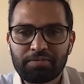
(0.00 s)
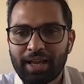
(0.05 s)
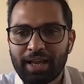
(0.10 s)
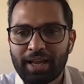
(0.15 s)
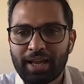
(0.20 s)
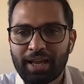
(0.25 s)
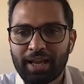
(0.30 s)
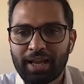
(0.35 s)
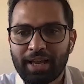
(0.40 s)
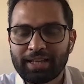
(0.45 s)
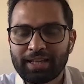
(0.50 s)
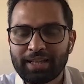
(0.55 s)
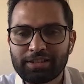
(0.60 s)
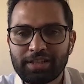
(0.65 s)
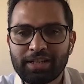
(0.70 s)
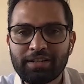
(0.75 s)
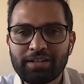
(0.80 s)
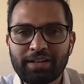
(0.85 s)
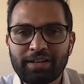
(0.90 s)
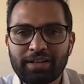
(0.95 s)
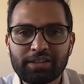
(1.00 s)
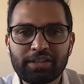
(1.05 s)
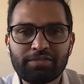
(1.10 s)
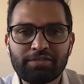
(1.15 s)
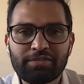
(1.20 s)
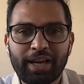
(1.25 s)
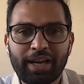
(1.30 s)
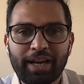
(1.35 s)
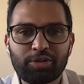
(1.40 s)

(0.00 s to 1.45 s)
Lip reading: as an interesting fact,